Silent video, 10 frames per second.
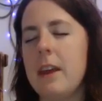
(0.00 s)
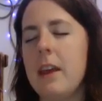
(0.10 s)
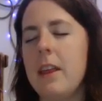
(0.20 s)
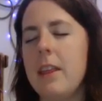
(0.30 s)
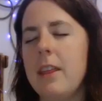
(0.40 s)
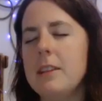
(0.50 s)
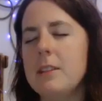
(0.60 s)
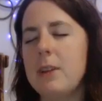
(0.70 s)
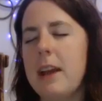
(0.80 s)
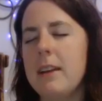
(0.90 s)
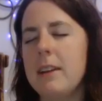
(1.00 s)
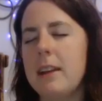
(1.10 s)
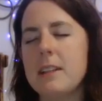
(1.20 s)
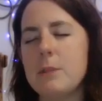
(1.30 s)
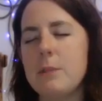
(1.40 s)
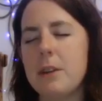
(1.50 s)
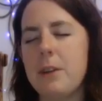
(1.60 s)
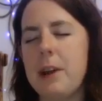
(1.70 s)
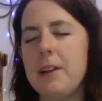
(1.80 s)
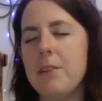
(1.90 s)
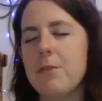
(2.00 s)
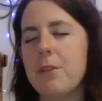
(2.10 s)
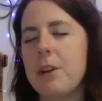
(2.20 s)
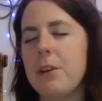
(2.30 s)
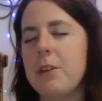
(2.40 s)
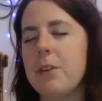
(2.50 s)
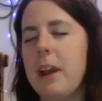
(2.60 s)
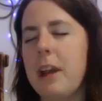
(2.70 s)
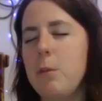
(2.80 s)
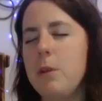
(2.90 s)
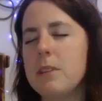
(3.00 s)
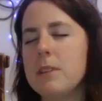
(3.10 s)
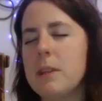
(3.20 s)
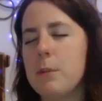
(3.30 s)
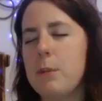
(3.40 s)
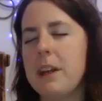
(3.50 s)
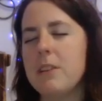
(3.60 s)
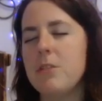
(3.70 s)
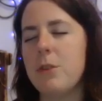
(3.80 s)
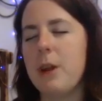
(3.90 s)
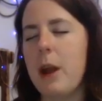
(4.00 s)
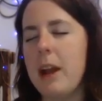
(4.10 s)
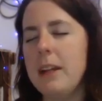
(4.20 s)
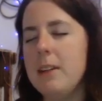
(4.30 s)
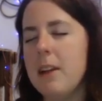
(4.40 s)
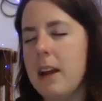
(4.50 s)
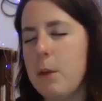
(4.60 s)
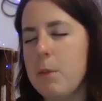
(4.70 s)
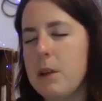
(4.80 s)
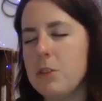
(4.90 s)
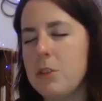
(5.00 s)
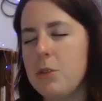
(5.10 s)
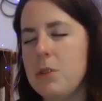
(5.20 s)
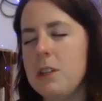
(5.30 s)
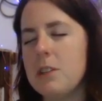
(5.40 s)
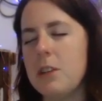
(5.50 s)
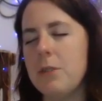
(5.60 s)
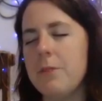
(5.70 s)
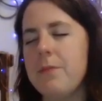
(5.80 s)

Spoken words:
This reality has been created for you, and you're able to step back into it anytime that you need to.